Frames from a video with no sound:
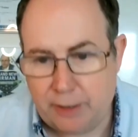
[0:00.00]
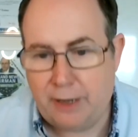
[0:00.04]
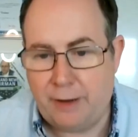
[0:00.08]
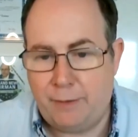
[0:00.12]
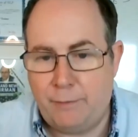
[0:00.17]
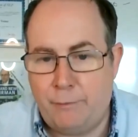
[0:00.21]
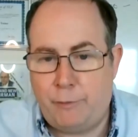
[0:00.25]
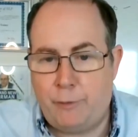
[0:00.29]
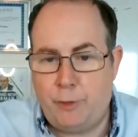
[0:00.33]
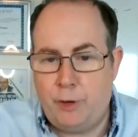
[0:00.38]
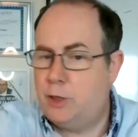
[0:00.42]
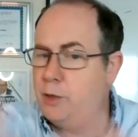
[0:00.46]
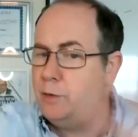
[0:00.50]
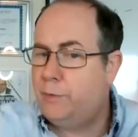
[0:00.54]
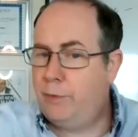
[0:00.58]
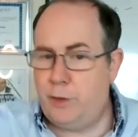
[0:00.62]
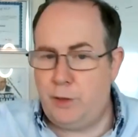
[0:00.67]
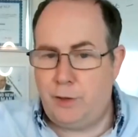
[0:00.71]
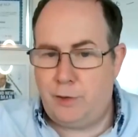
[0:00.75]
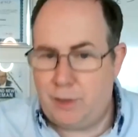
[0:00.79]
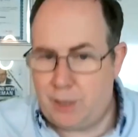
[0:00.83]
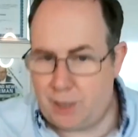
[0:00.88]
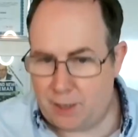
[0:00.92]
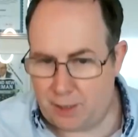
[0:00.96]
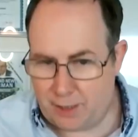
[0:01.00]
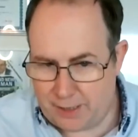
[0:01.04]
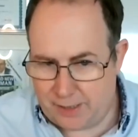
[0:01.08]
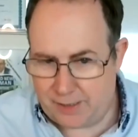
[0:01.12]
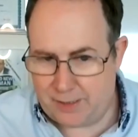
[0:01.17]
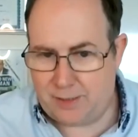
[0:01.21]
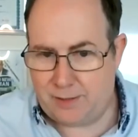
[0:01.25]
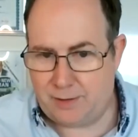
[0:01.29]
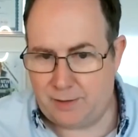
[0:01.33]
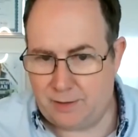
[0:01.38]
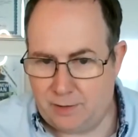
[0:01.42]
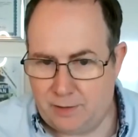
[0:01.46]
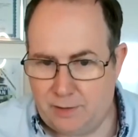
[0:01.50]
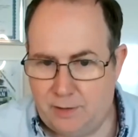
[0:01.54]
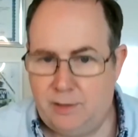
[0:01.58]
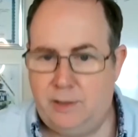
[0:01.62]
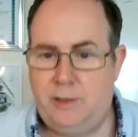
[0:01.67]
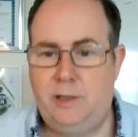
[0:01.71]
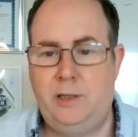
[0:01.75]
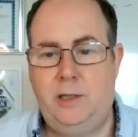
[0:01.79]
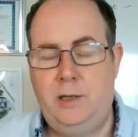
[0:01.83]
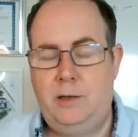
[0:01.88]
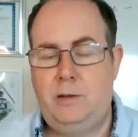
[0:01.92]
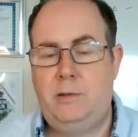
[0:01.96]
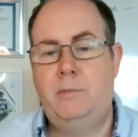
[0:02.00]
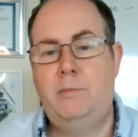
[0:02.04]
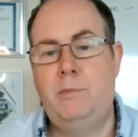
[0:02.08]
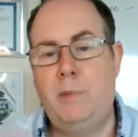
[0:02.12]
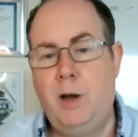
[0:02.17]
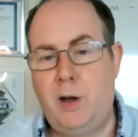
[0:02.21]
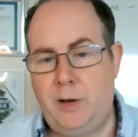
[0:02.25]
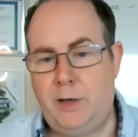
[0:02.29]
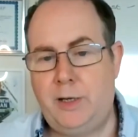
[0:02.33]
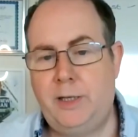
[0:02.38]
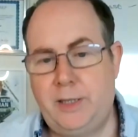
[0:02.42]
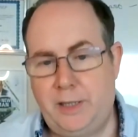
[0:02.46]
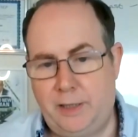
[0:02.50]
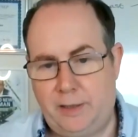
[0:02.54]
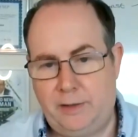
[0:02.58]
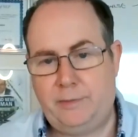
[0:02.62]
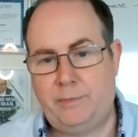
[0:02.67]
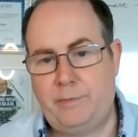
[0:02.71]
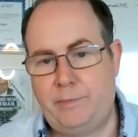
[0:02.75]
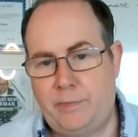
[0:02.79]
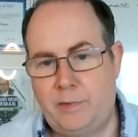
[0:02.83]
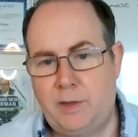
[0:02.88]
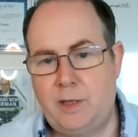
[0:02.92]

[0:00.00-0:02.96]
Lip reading: in front of your eyes marketing.